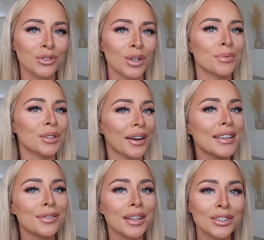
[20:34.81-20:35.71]
So I'm sorry
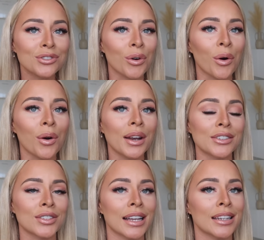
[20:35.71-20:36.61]
it's really short. It
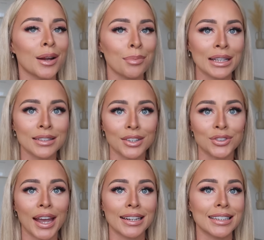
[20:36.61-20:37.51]
just ended up being such
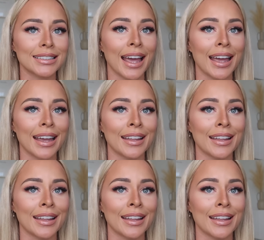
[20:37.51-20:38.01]
a hectic day.